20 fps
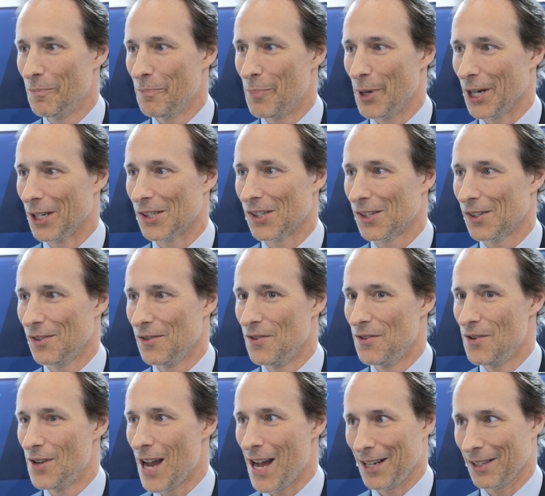but it's
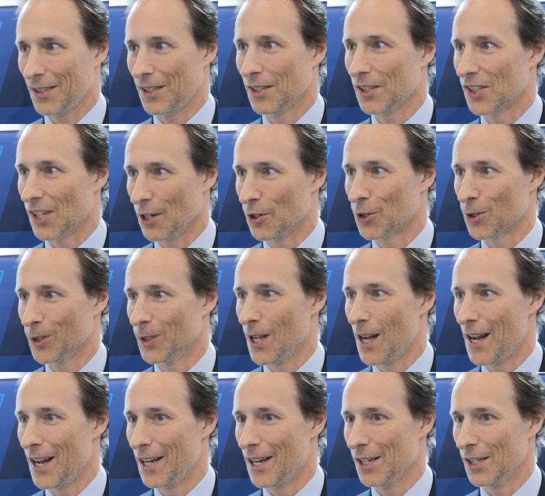not
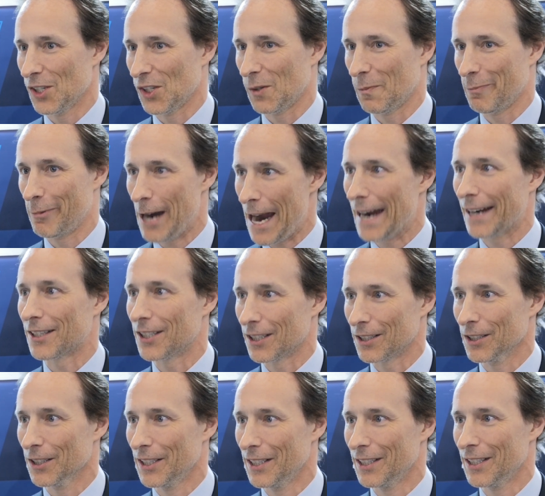decentralized
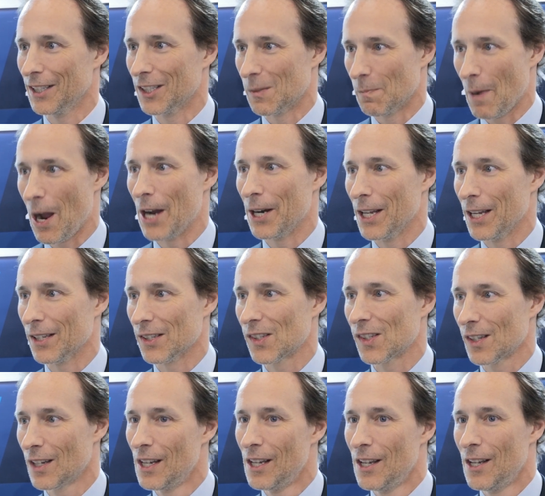practically. It's
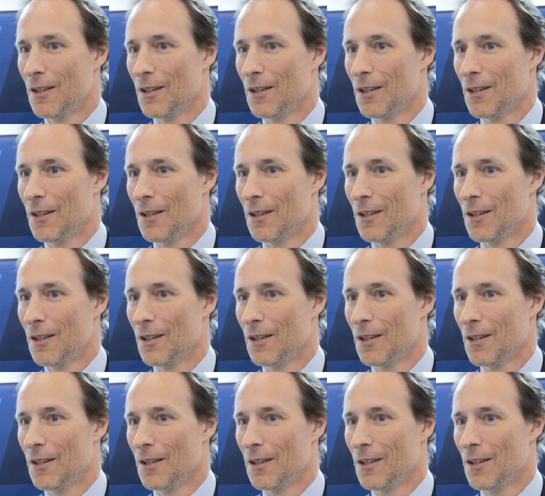Binance.